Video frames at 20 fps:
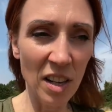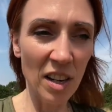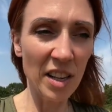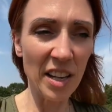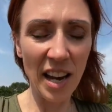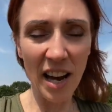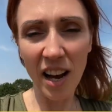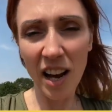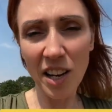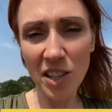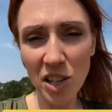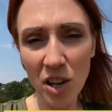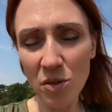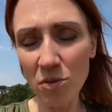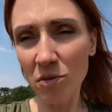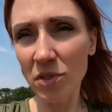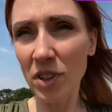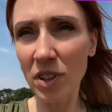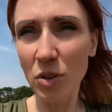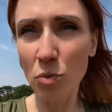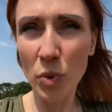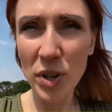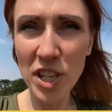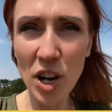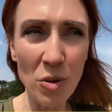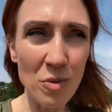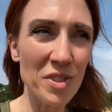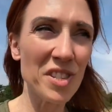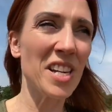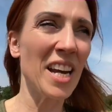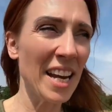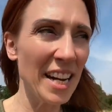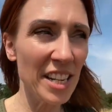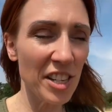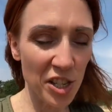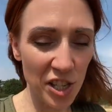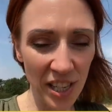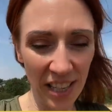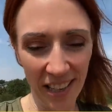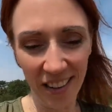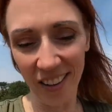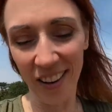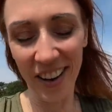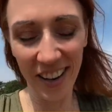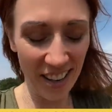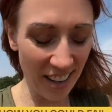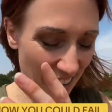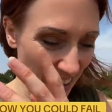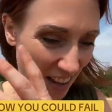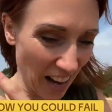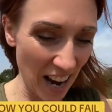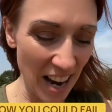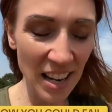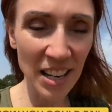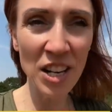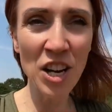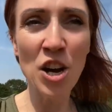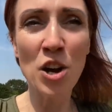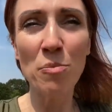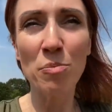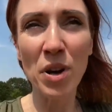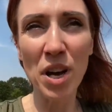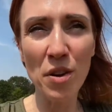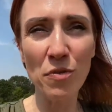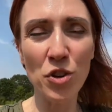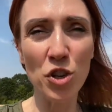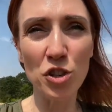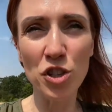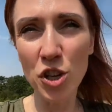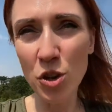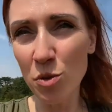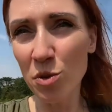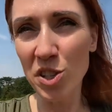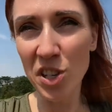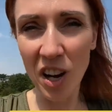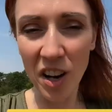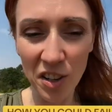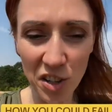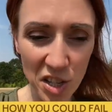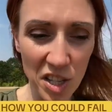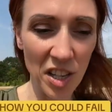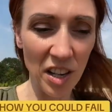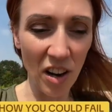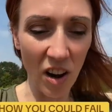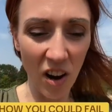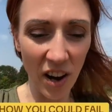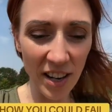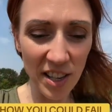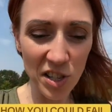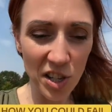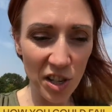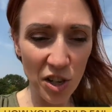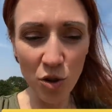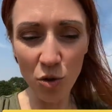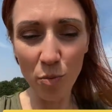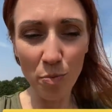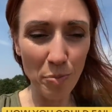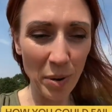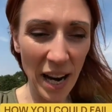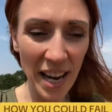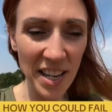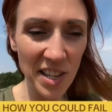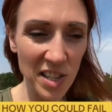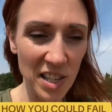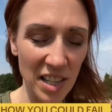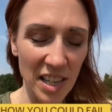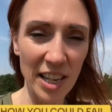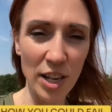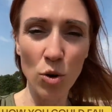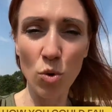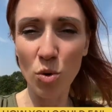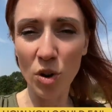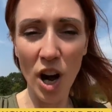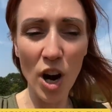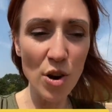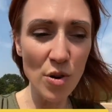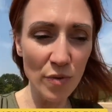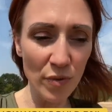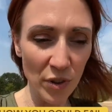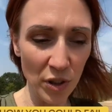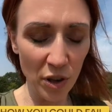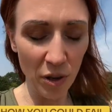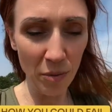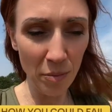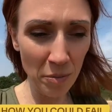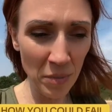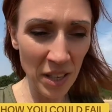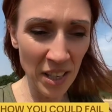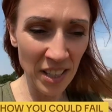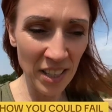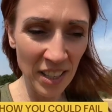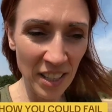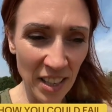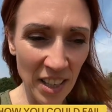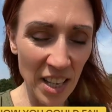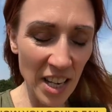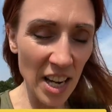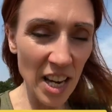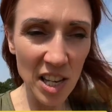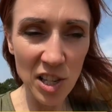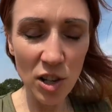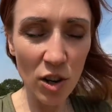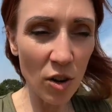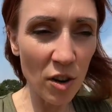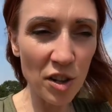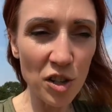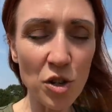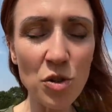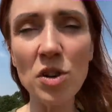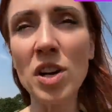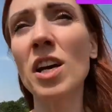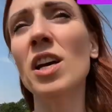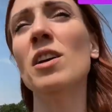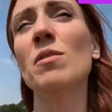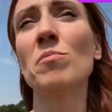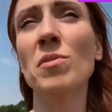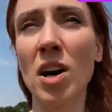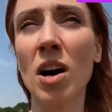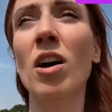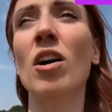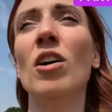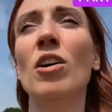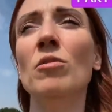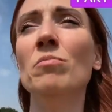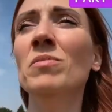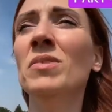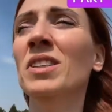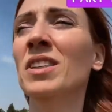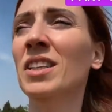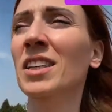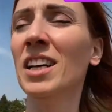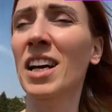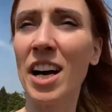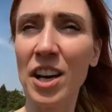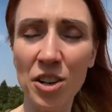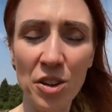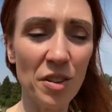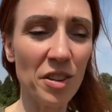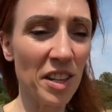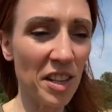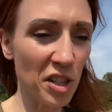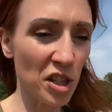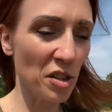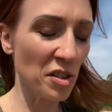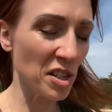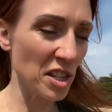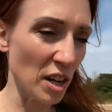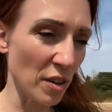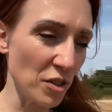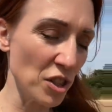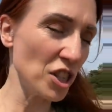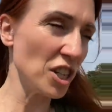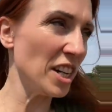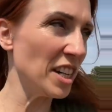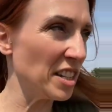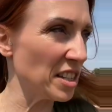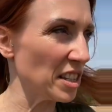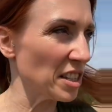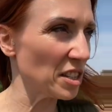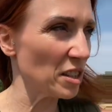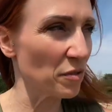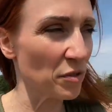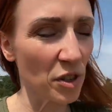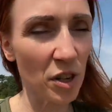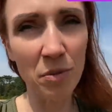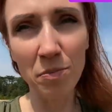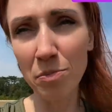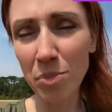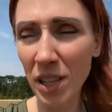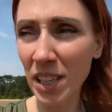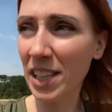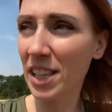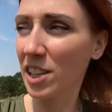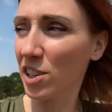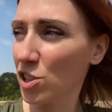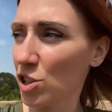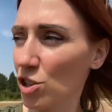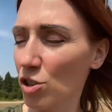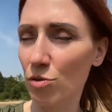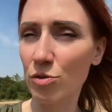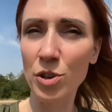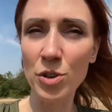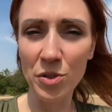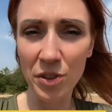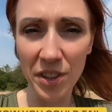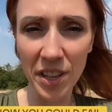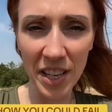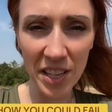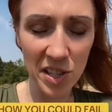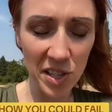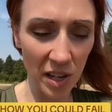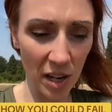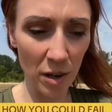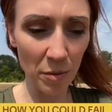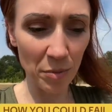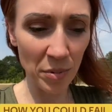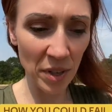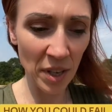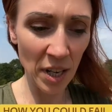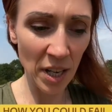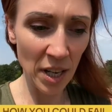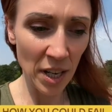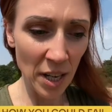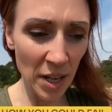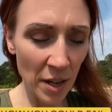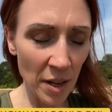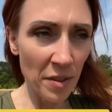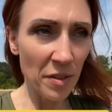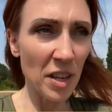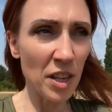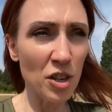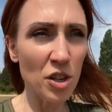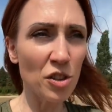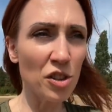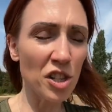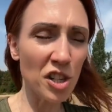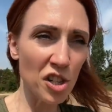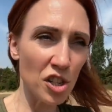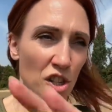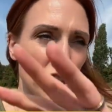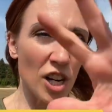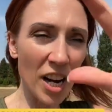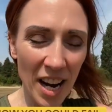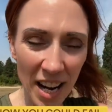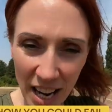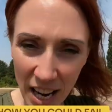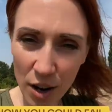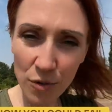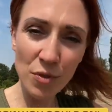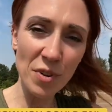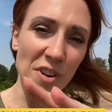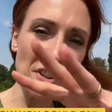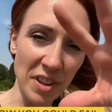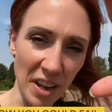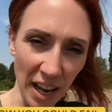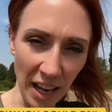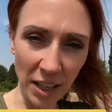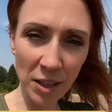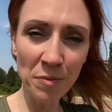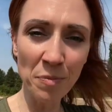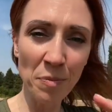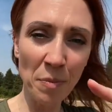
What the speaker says: yeah, we don't teach it like that, but if you do touch the lines and you're blatantly all over them, as long as you keep calm and you think to yourself, Jesus, I've completely screwed this up, then you just check everything